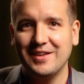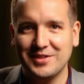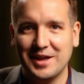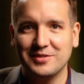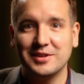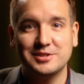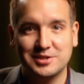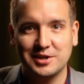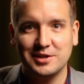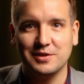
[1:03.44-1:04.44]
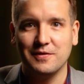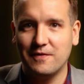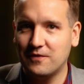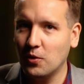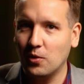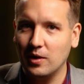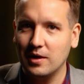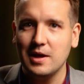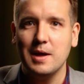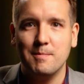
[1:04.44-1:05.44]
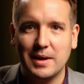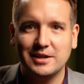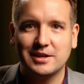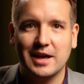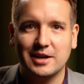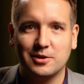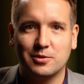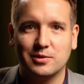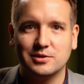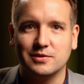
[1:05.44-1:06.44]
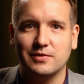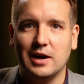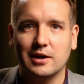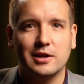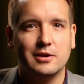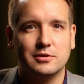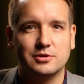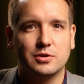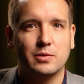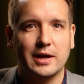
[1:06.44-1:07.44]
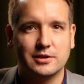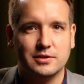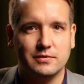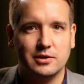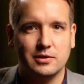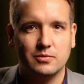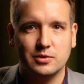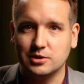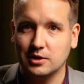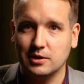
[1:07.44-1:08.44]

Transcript: In that, they study the four main categories of archaeological activity, which